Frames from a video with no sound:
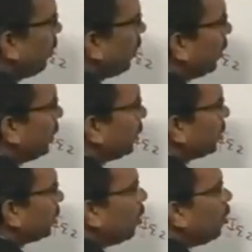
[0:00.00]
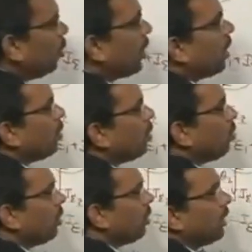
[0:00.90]
KVL for this.
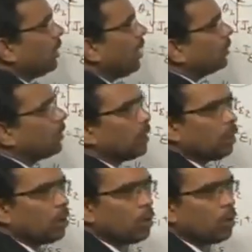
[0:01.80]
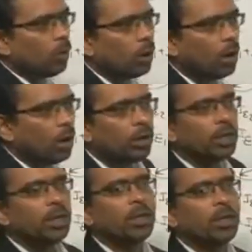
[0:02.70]
Okay, you will get the answer for
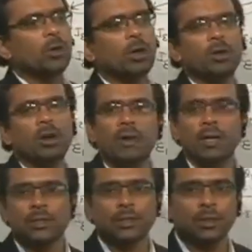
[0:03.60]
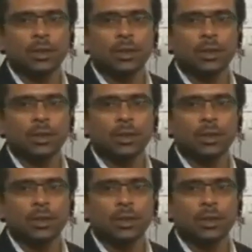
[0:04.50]
all the details what you have